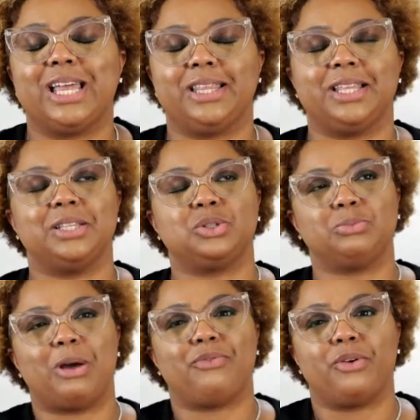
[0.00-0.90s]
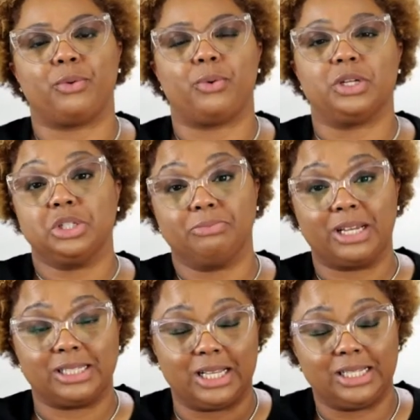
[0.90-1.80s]
say that this is my favorite question
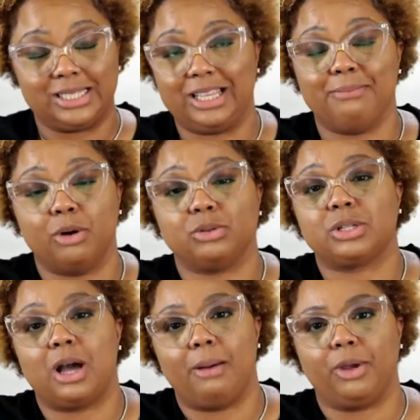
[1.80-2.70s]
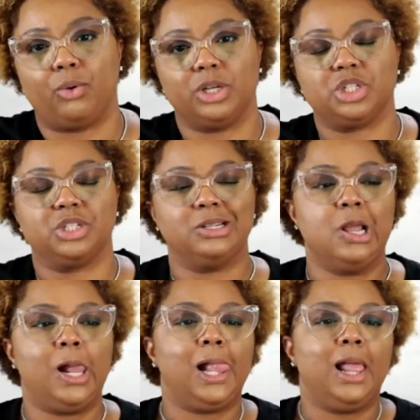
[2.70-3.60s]
because it is the most common question.
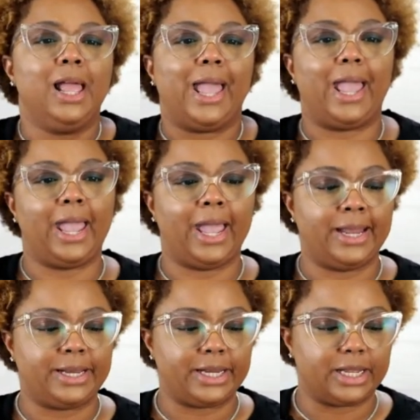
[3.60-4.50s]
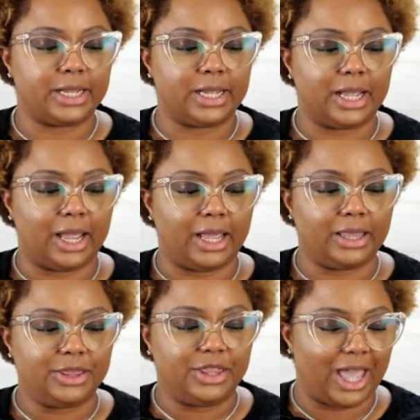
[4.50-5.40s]
And
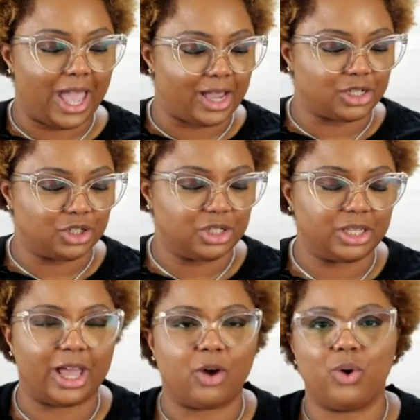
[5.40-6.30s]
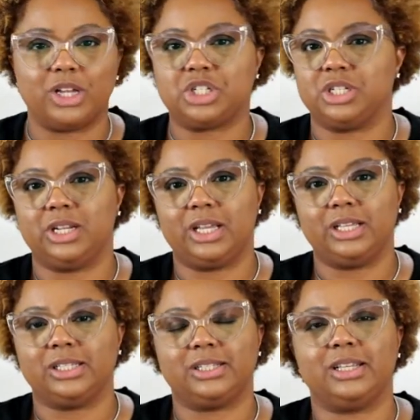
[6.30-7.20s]
the answer to that question
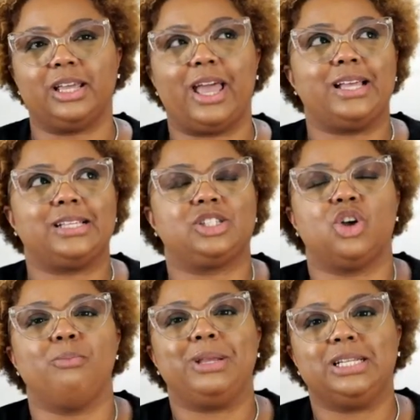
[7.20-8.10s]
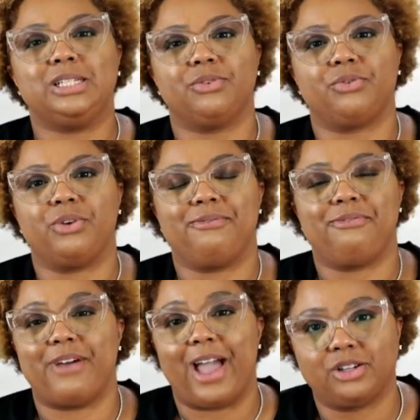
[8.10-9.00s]
is it has so many different
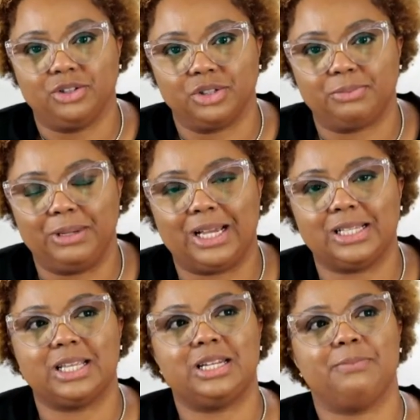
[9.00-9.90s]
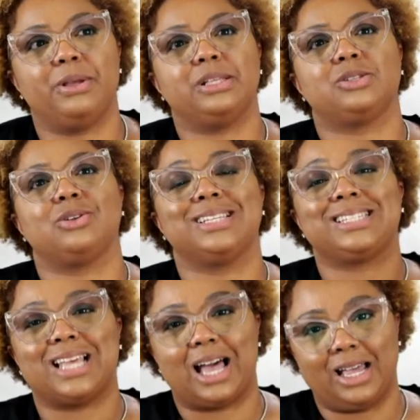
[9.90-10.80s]
factors because it depends on the
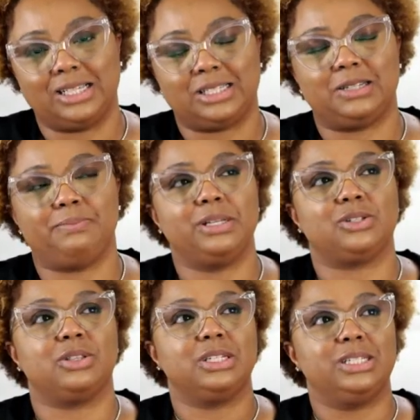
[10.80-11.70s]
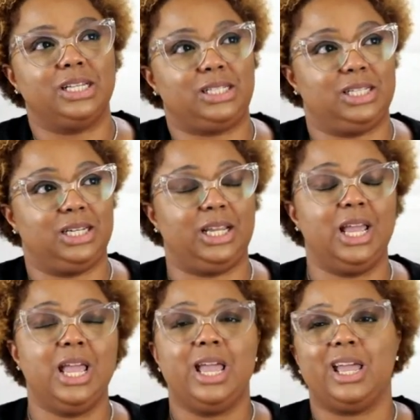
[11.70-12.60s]
size. It depends on the
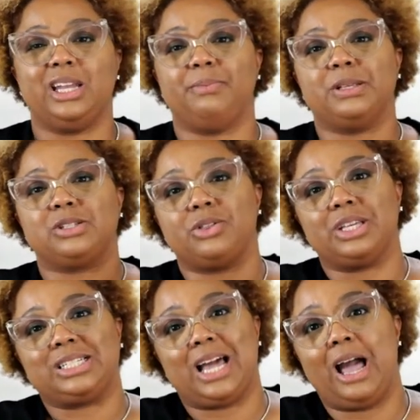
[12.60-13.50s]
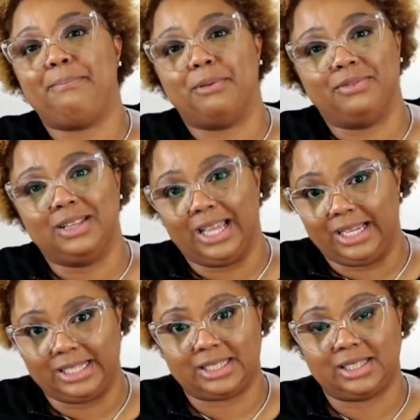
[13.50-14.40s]
density. It depends on the type of
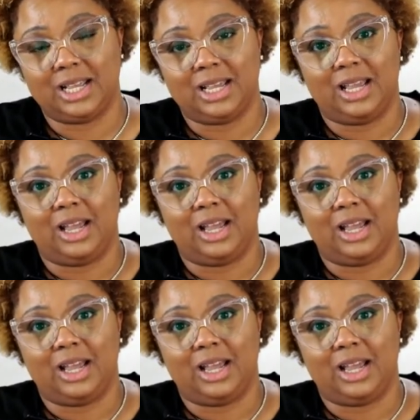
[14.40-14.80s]
lace.